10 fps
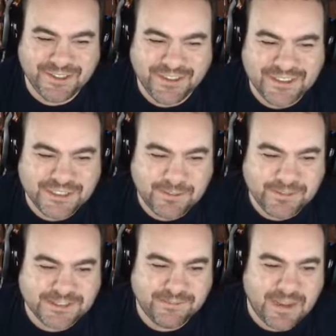
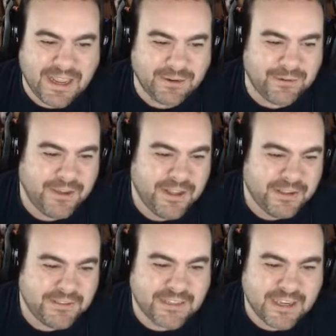Jamison Battle,
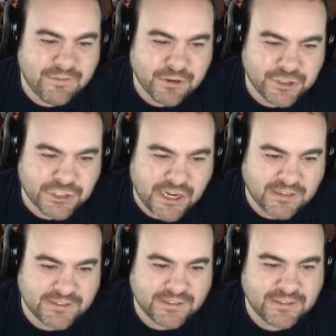Xavier
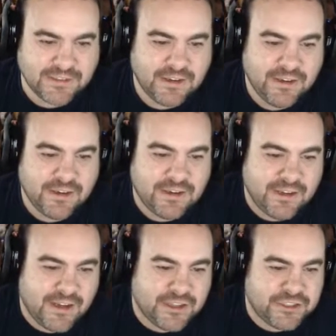Johnson,
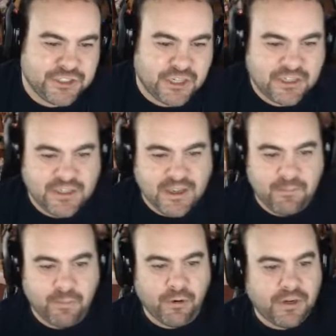Chucky
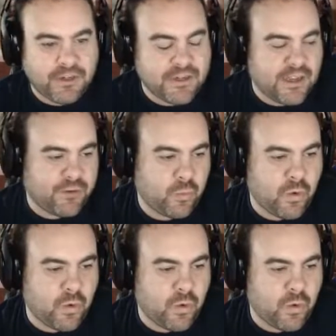Hepburn, and Tyler Wall.